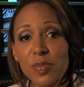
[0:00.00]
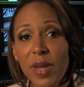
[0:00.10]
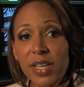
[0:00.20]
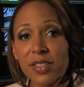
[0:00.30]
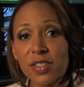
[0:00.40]

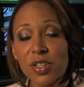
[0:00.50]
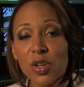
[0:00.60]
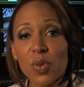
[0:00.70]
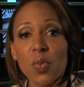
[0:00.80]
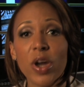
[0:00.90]
might
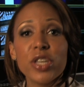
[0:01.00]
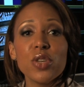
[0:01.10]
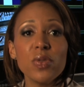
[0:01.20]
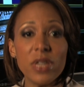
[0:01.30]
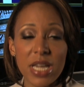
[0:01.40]
consider what
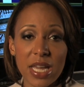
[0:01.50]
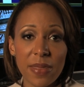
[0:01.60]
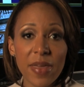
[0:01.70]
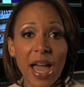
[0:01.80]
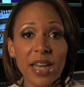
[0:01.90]
you
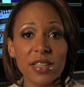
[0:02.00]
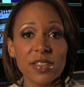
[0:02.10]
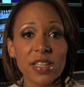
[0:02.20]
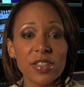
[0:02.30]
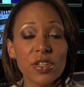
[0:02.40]
need, that
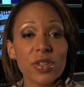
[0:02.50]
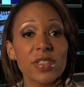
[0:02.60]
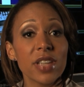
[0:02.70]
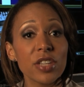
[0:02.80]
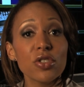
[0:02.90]
is, things that are
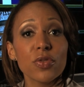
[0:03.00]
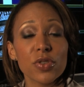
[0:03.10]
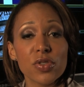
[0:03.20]
essential for